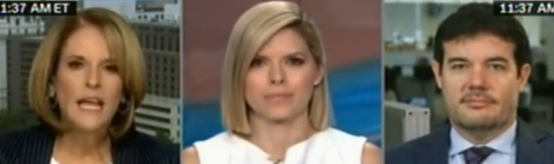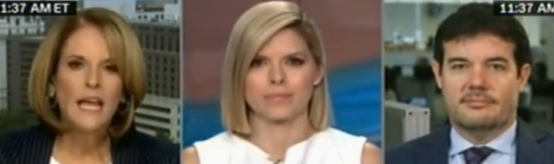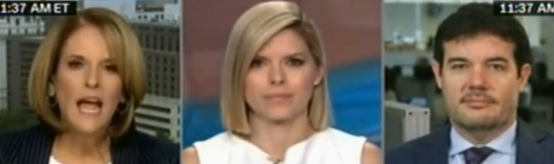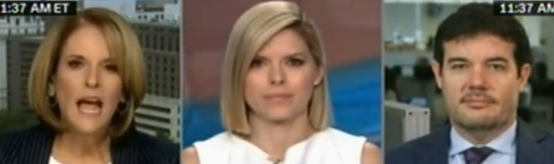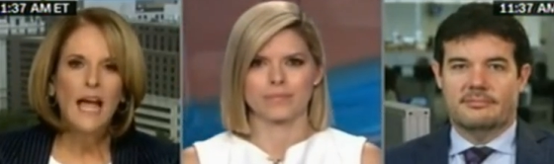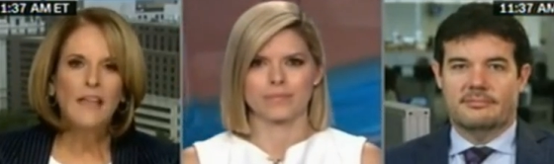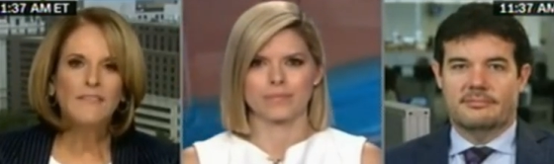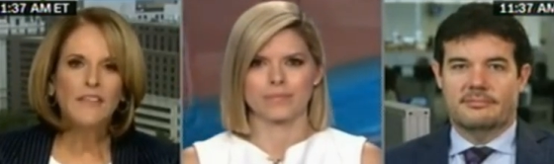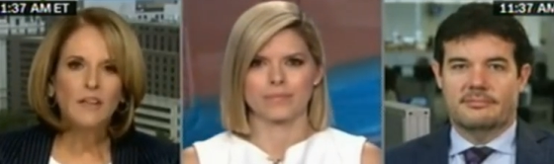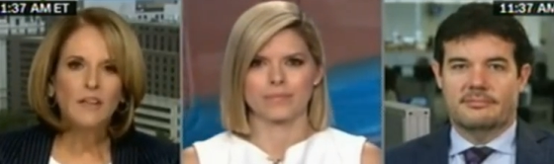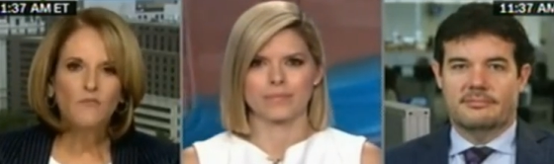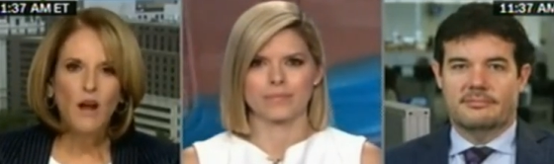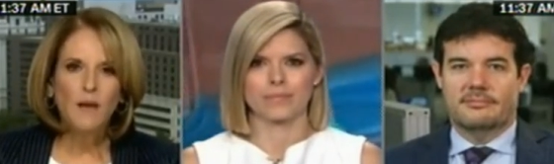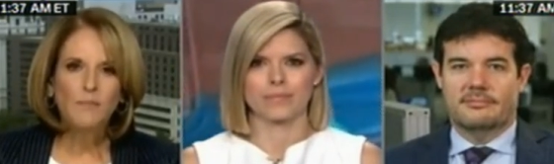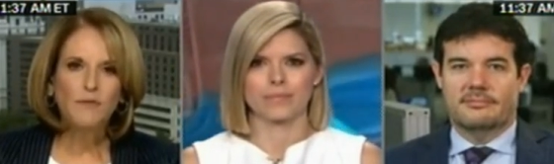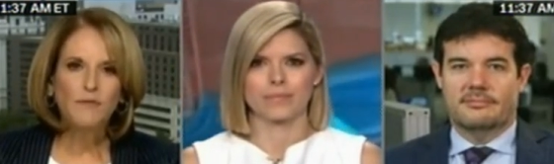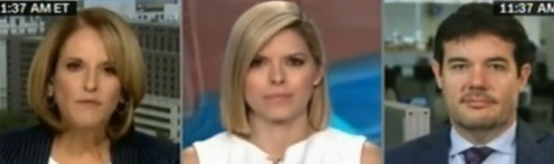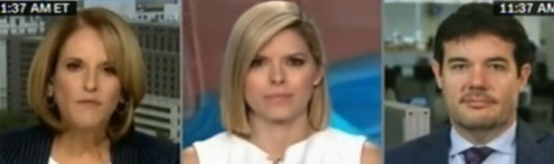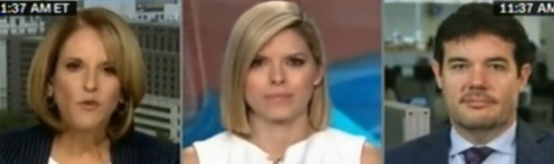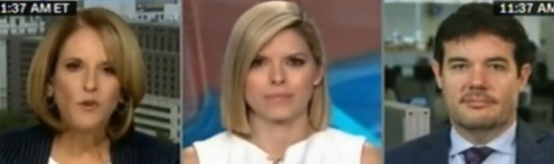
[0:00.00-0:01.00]
Speaker 1: And then right
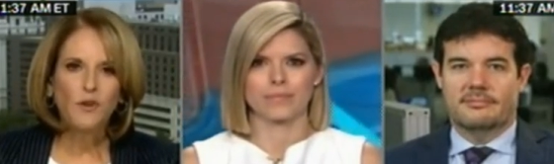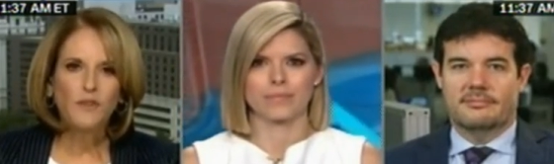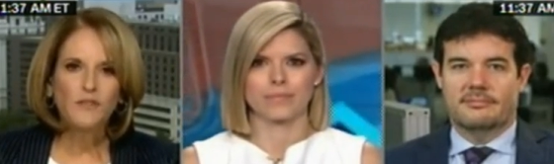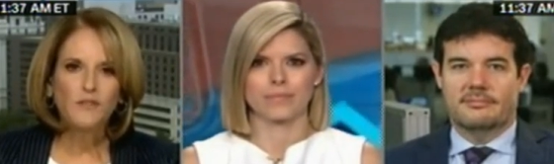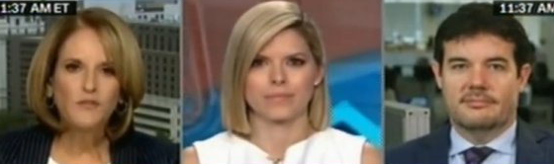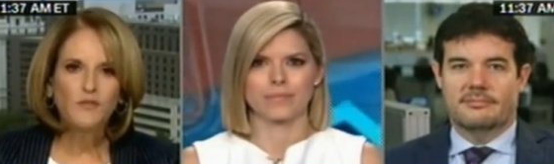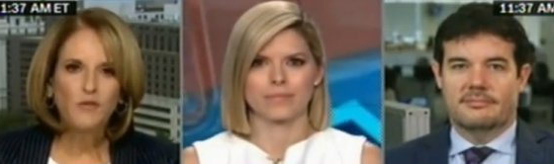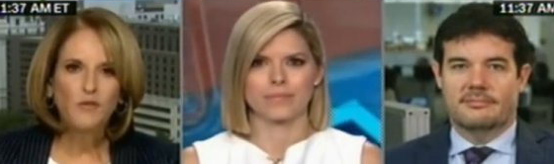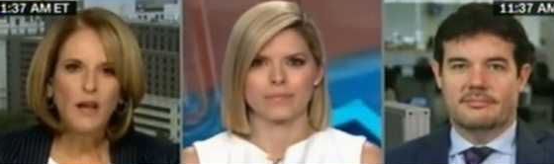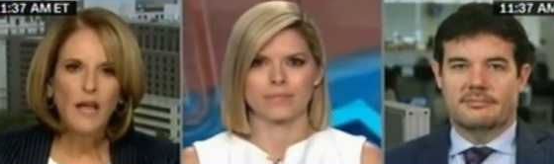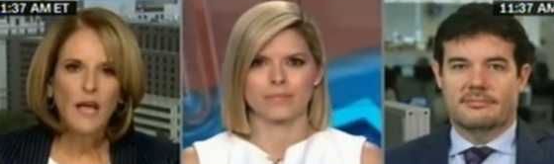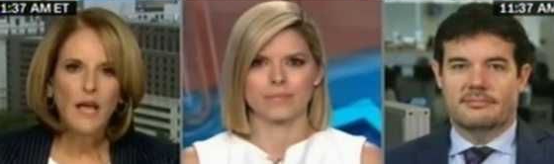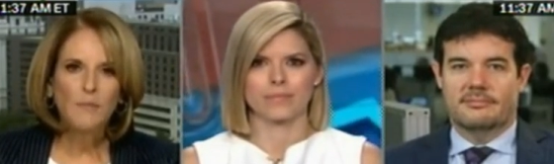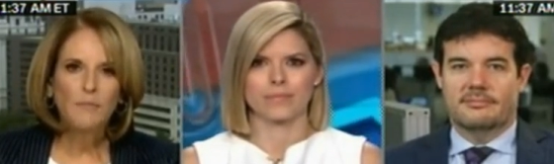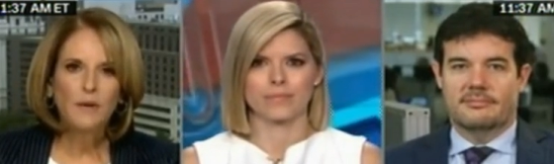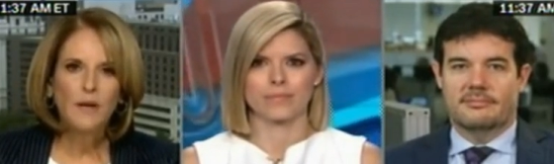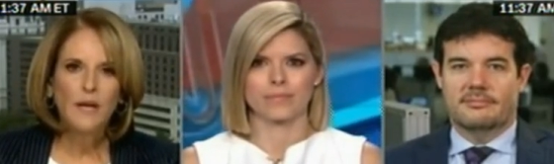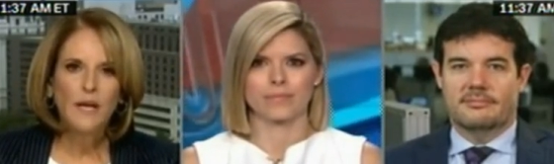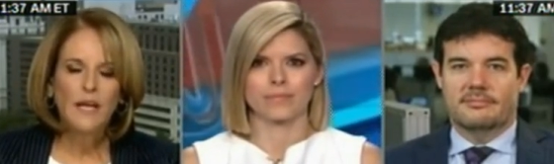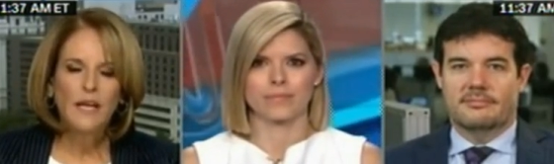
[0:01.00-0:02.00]
before the trip,
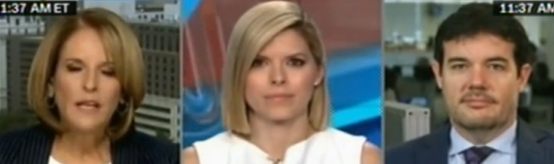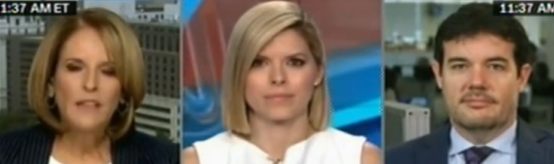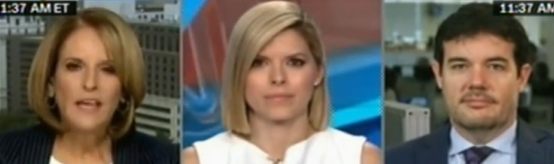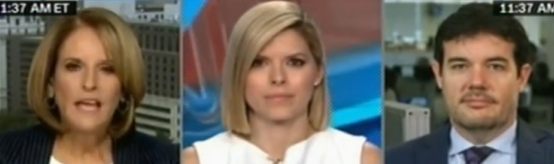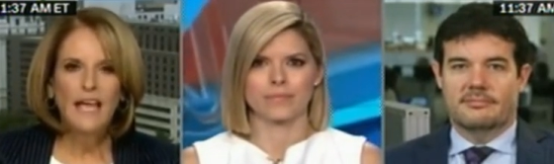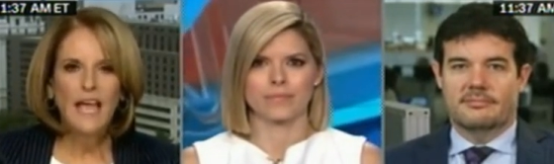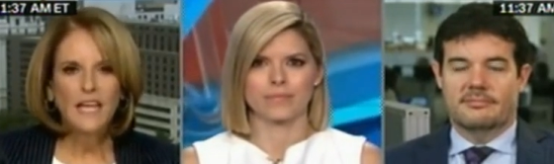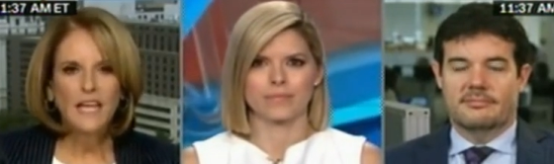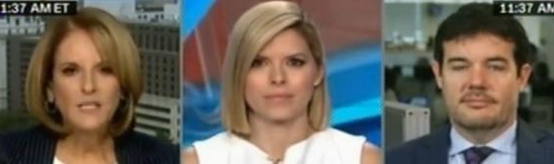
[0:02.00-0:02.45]
they had to